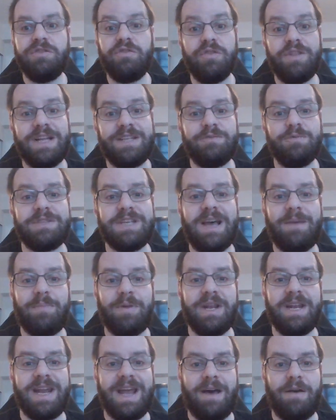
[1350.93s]
So that's what's
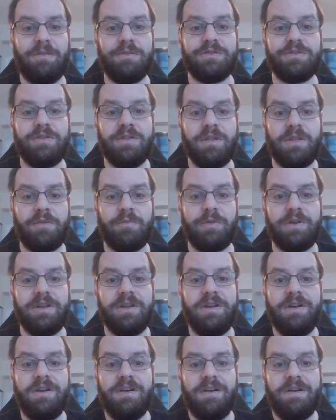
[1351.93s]
happening now. Those are the three
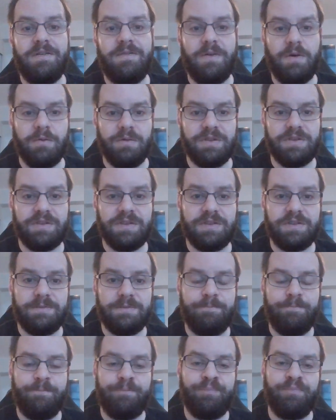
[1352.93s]
focuses.